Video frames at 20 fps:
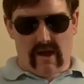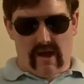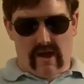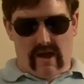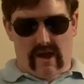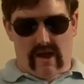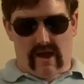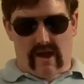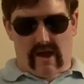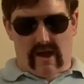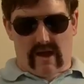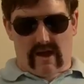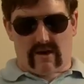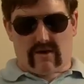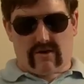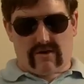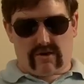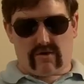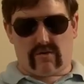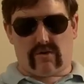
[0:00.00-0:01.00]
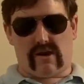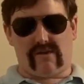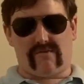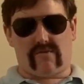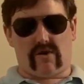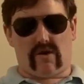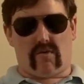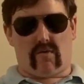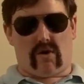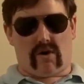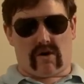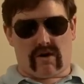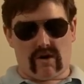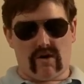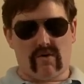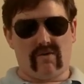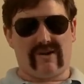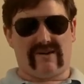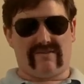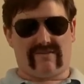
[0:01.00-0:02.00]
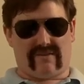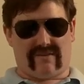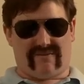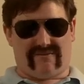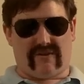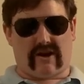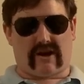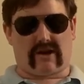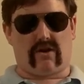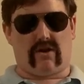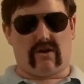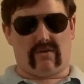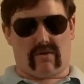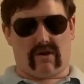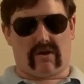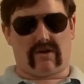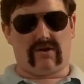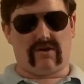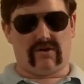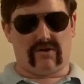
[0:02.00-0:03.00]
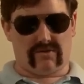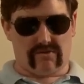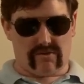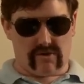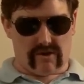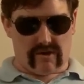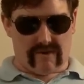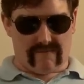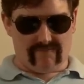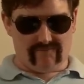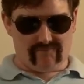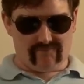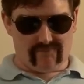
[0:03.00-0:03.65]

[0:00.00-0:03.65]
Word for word: And I do whatever I want, whenever the fuck I want to,